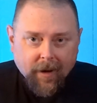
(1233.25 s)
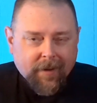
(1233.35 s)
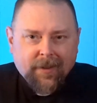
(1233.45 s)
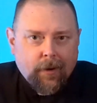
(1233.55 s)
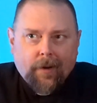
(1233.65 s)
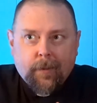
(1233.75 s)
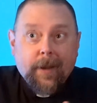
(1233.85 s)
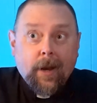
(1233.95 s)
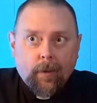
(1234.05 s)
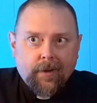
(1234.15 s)
Because they don't have to
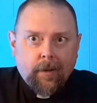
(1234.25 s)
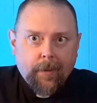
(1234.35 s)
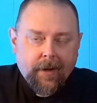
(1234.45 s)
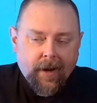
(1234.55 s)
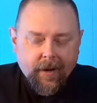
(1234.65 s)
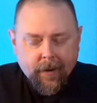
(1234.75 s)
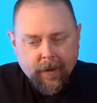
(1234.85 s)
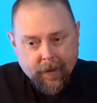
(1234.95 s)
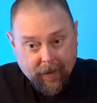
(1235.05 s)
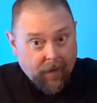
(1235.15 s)
be anywhere till midnight,
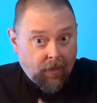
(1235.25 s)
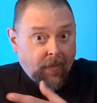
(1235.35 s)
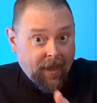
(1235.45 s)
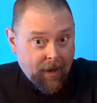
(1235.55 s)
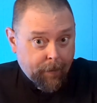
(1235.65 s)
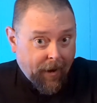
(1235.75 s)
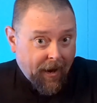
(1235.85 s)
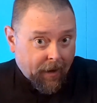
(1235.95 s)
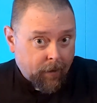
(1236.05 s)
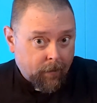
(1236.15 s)
and then they head
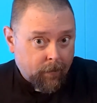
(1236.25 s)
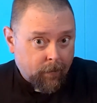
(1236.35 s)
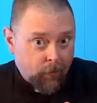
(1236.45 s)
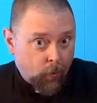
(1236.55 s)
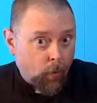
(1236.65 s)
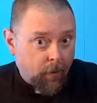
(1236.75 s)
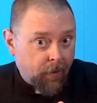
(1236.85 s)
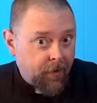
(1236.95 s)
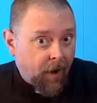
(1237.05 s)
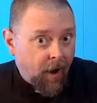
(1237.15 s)
back toward
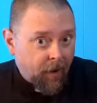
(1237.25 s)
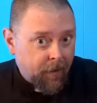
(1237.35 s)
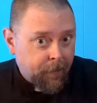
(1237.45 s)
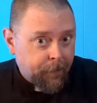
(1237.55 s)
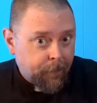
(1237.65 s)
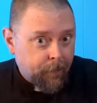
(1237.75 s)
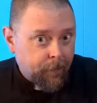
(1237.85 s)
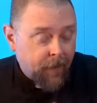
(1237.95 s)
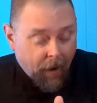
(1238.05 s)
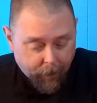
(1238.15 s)
the dock.
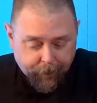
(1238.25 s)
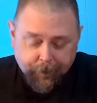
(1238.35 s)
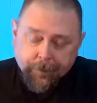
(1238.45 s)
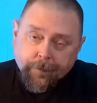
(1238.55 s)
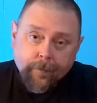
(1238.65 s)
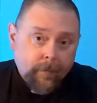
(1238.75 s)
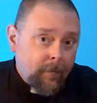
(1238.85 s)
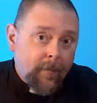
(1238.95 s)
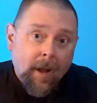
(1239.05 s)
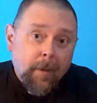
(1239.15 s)
Now,
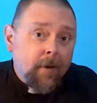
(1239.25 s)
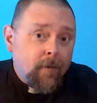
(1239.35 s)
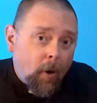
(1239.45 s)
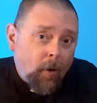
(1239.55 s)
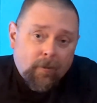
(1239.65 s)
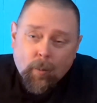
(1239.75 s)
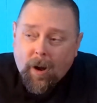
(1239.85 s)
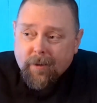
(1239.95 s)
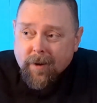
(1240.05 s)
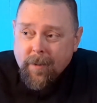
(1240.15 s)
I'm gonna roll
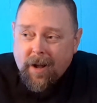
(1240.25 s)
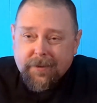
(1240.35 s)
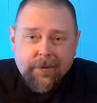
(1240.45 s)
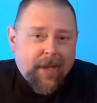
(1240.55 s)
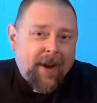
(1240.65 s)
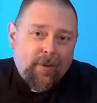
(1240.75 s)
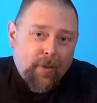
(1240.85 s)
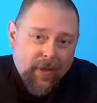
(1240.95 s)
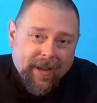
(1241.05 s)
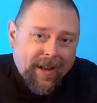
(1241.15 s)
wandering monsters. I don't
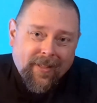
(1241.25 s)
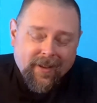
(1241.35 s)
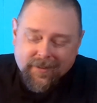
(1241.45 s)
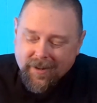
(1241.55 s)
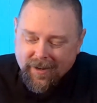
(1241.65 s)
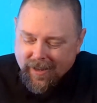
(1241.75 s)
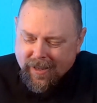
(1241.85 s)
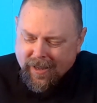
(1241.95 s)
think anything's gonna.